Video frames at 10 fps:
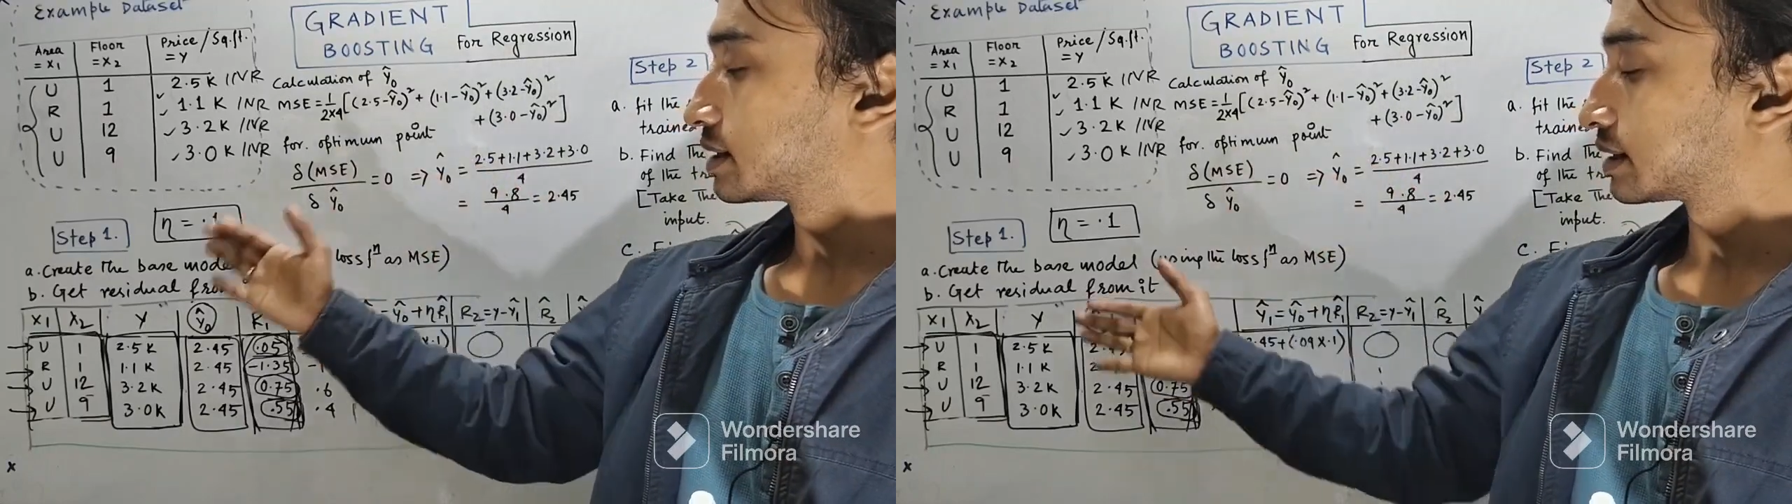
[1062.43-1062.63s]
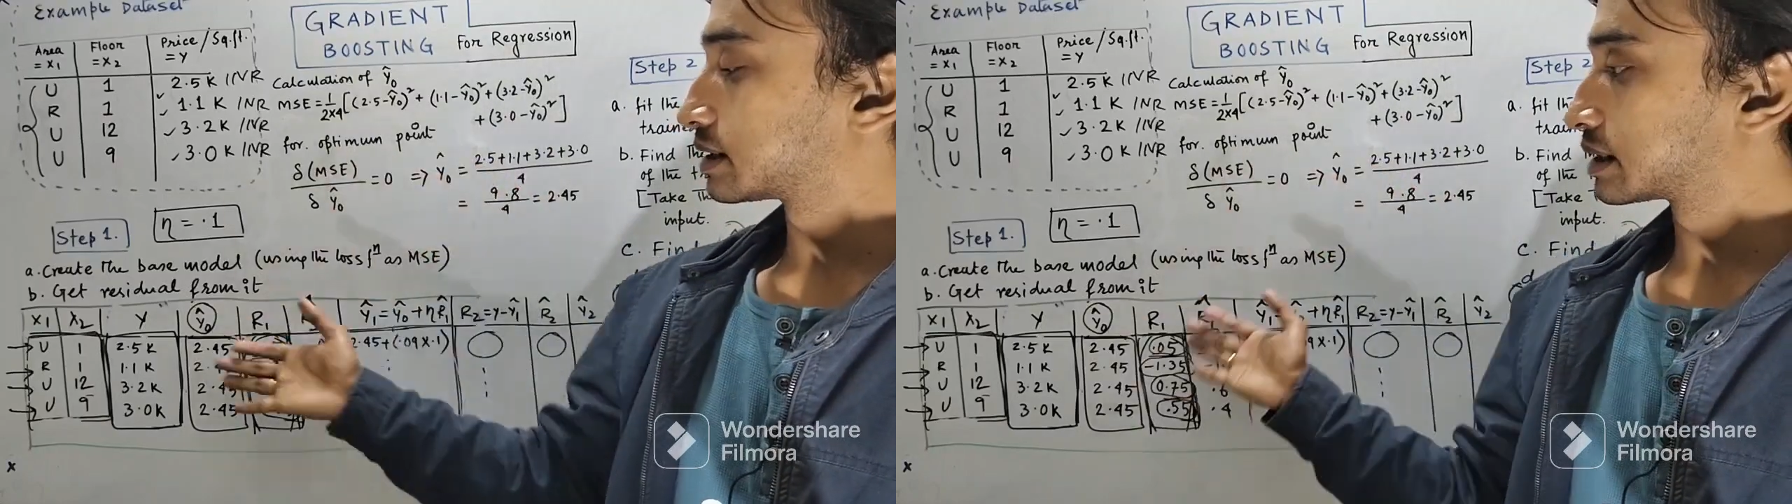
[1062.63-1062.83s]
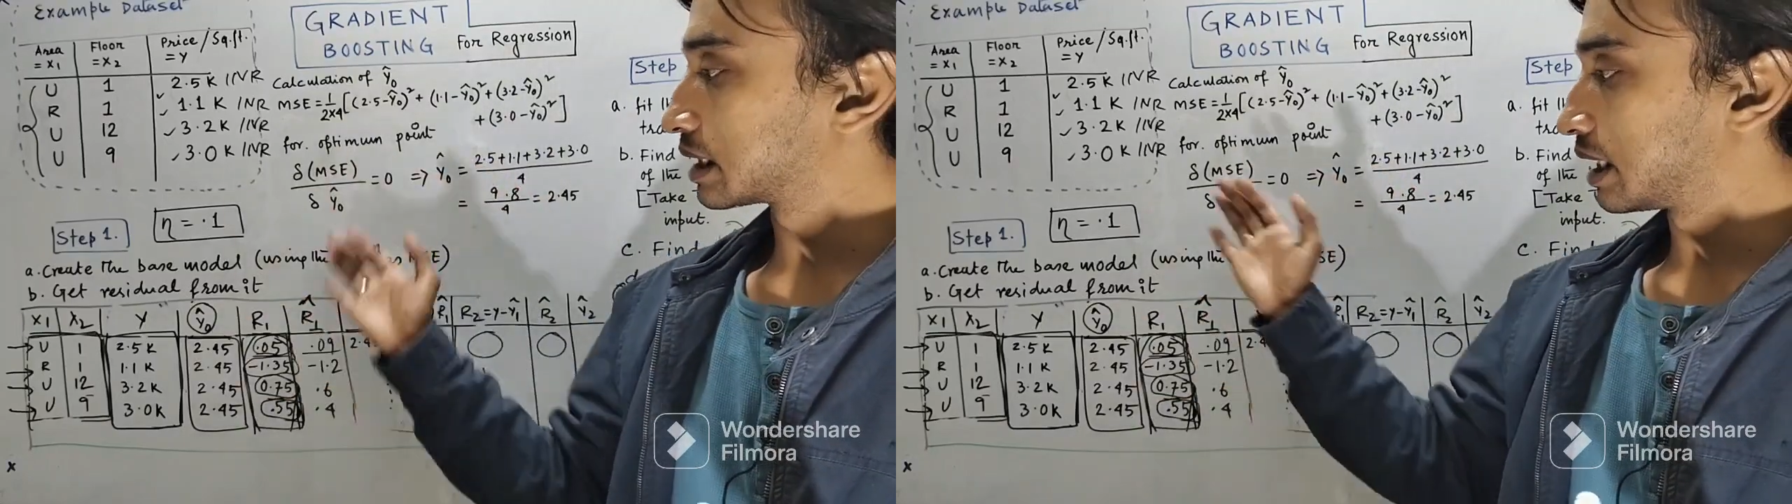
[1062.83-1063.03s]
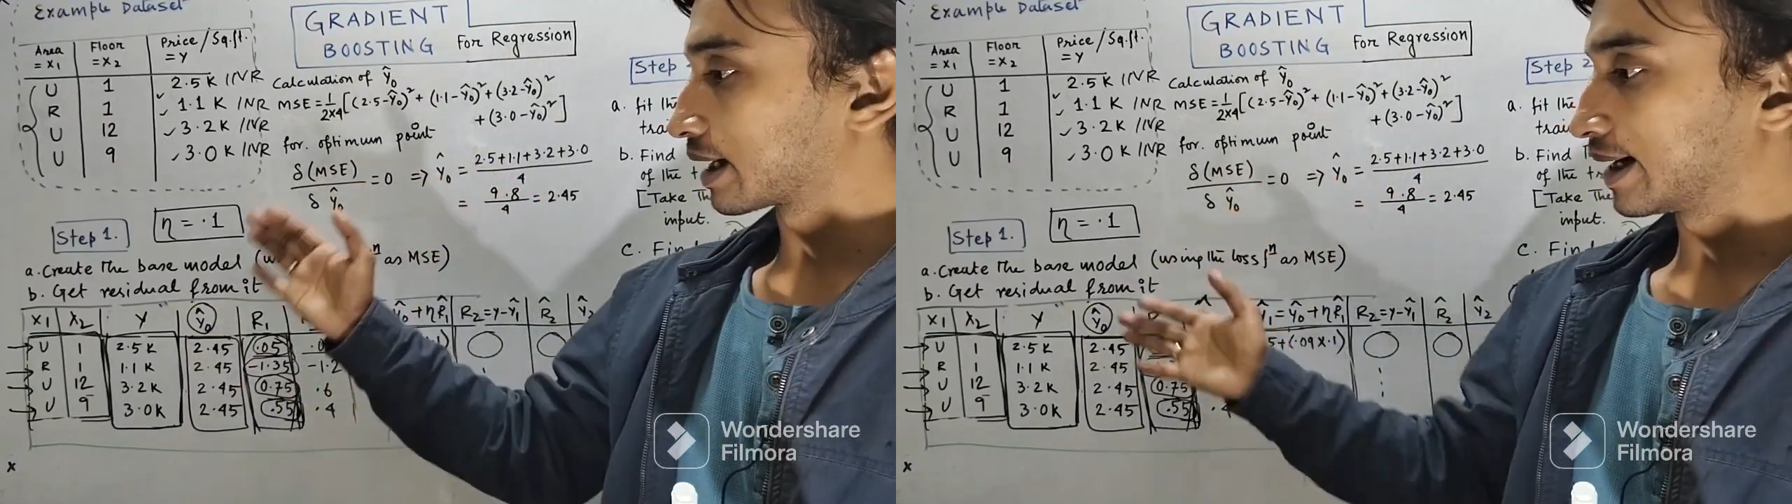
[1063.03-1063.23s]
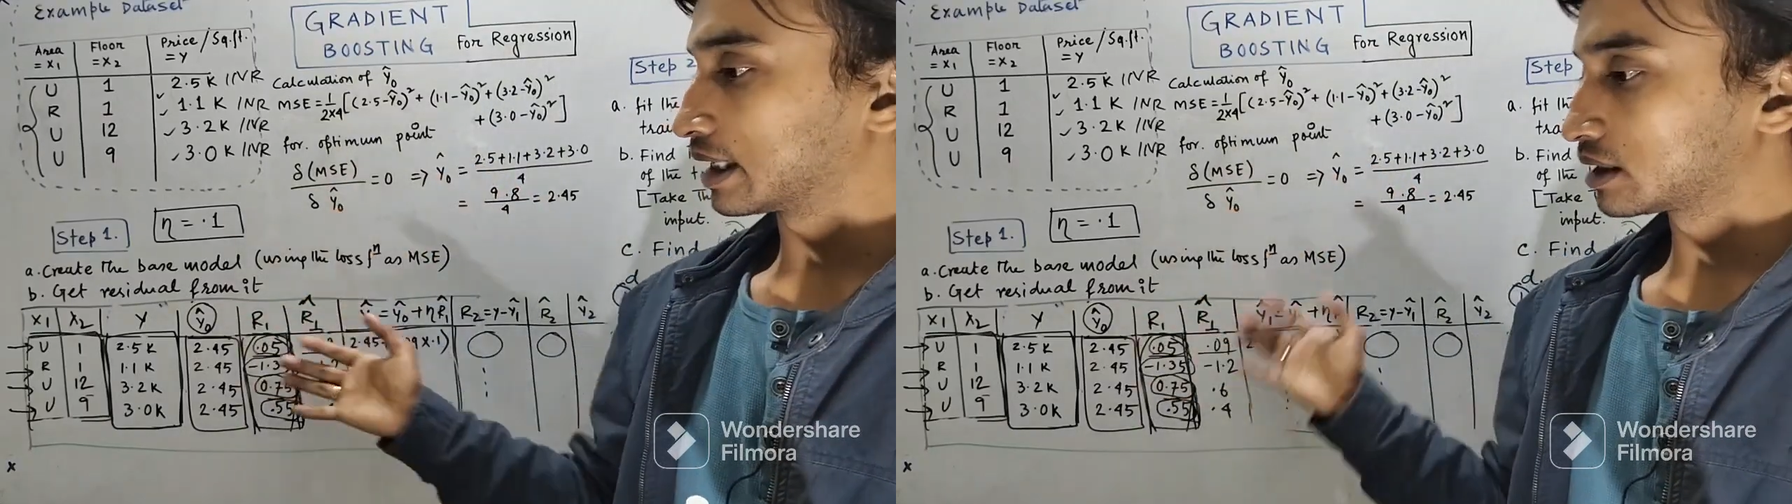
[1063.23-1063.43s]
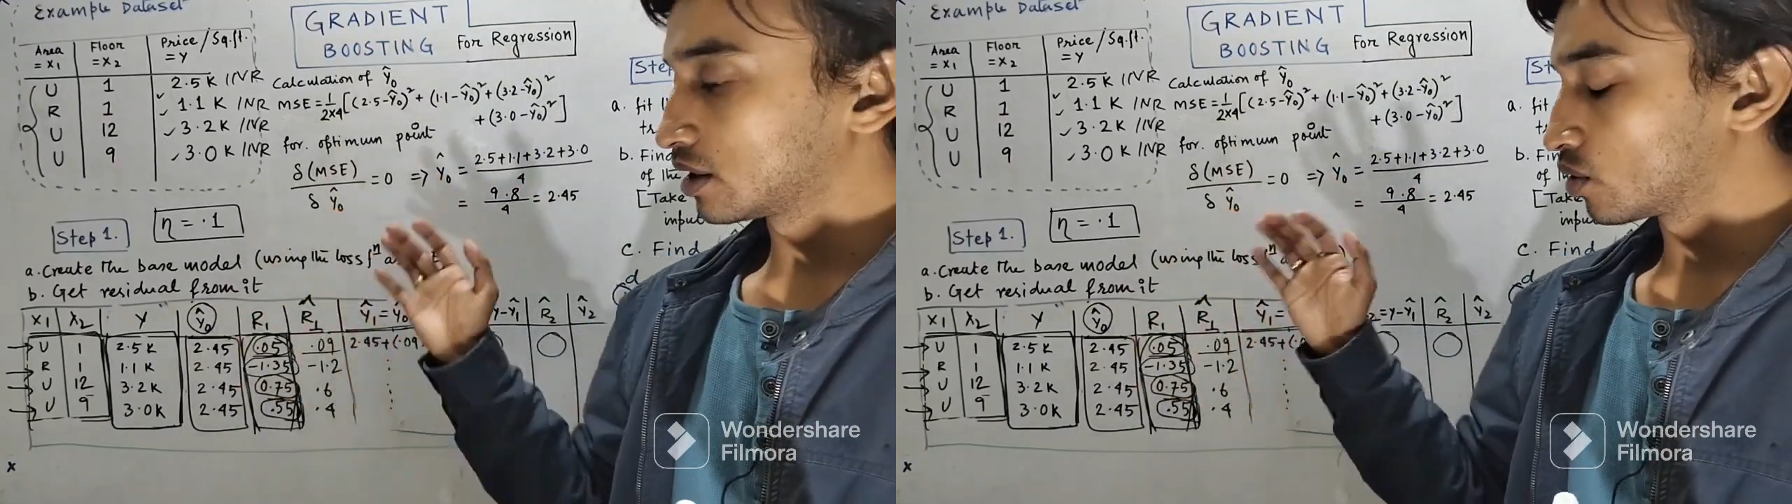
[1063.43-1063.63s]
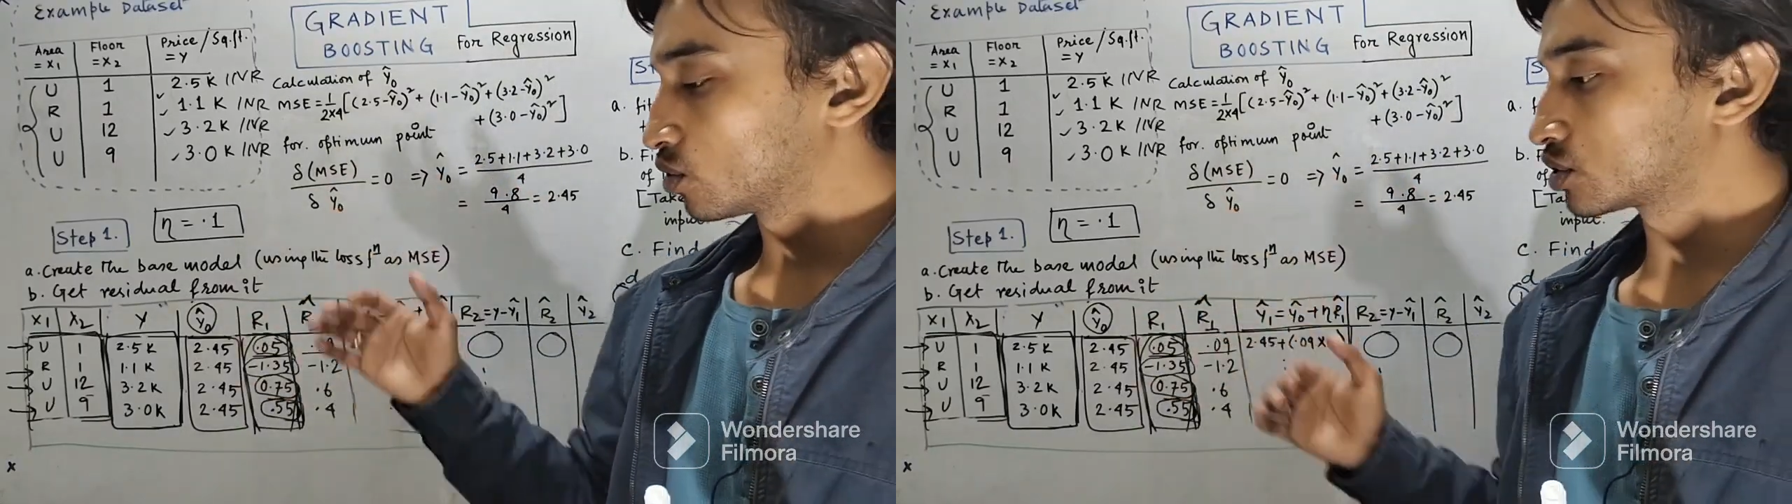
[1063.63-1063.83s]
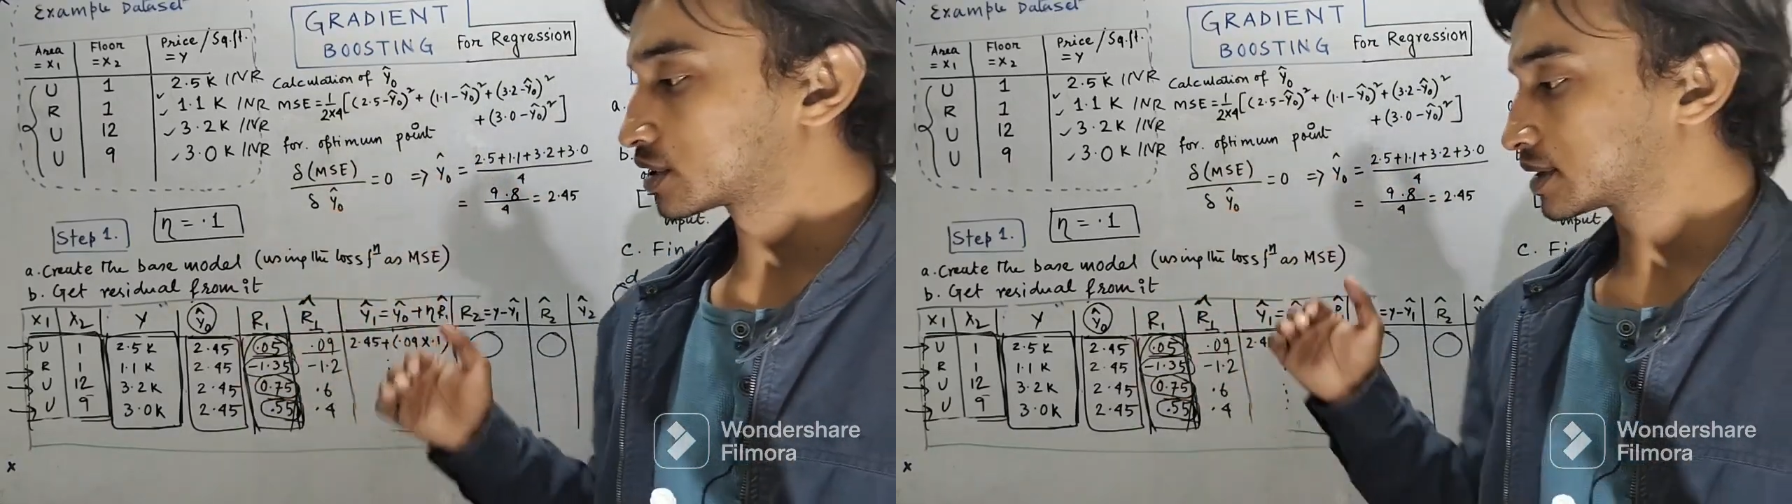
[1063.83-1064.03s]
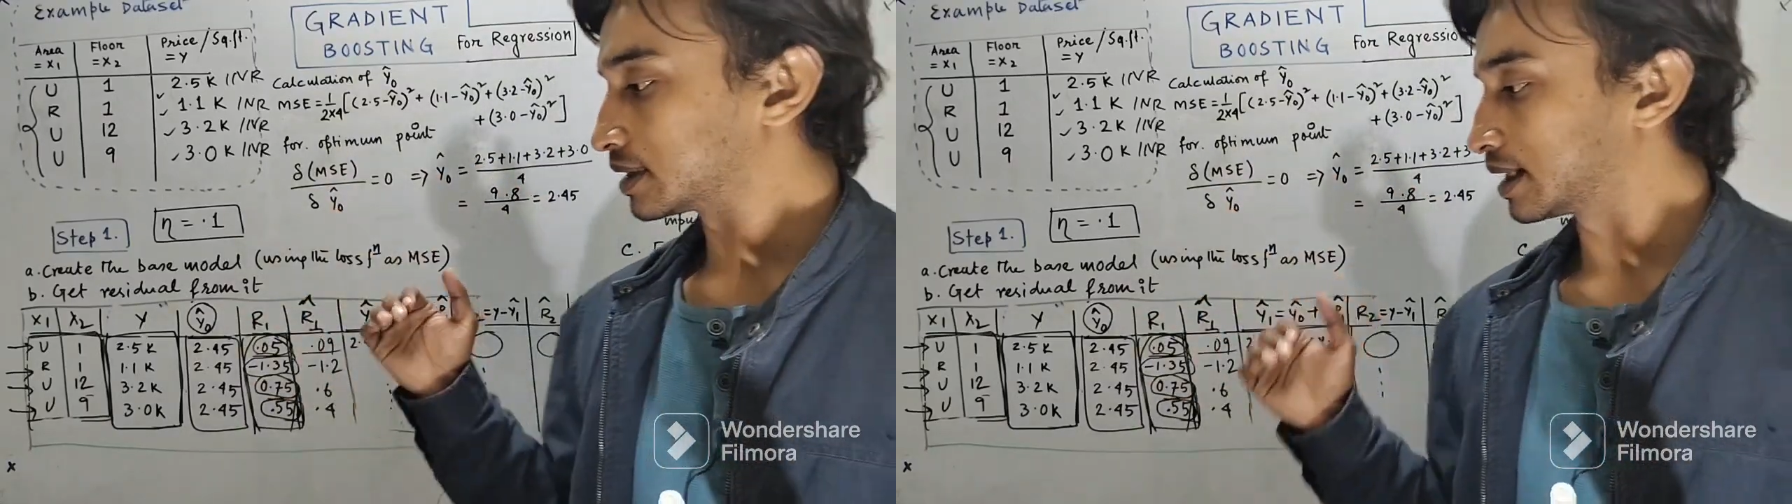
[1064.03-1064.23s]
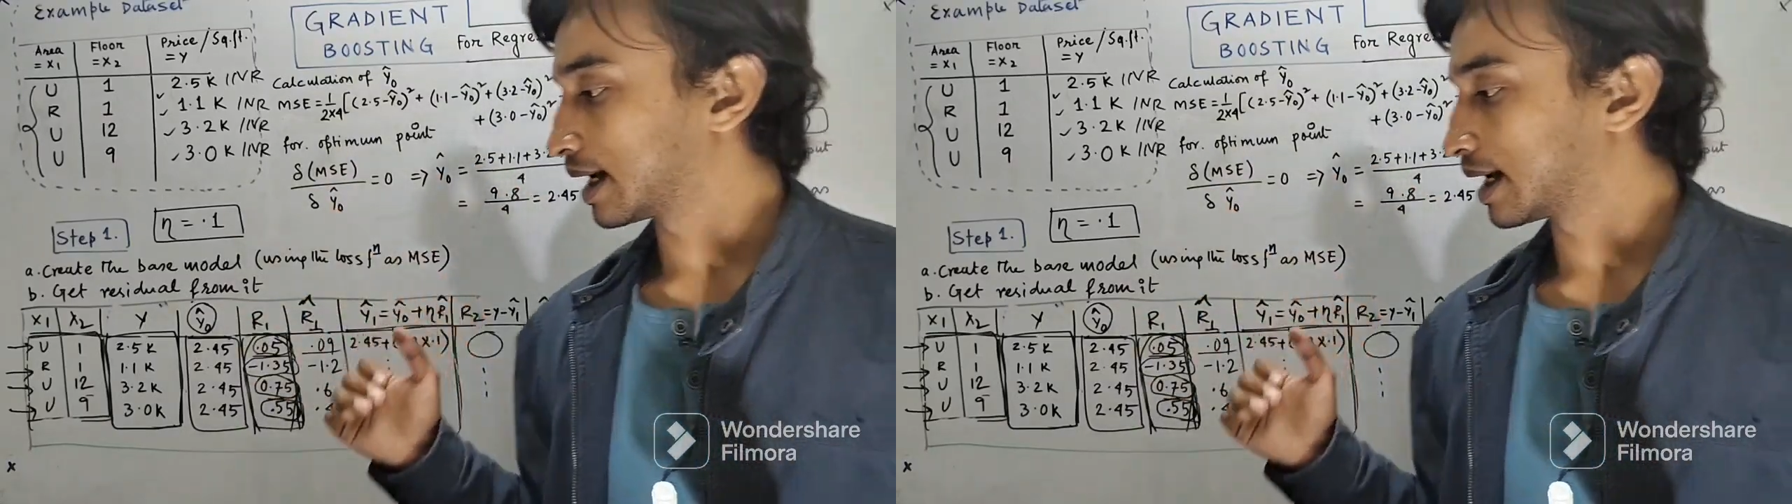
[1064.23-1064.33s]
just get the notes